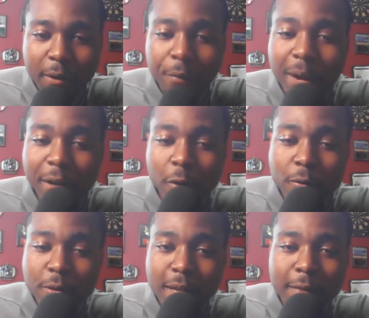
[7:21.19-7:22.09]
Everybody
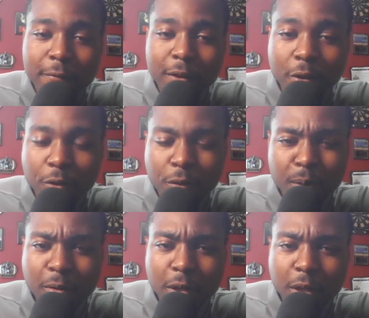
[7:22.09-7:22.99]
knows that video. You
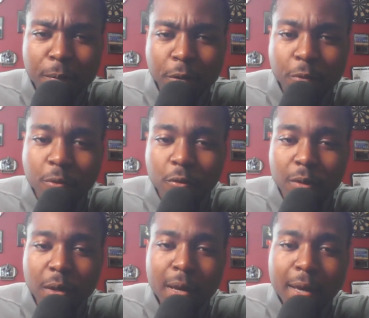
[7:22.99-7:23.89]
probably look up on YouTube.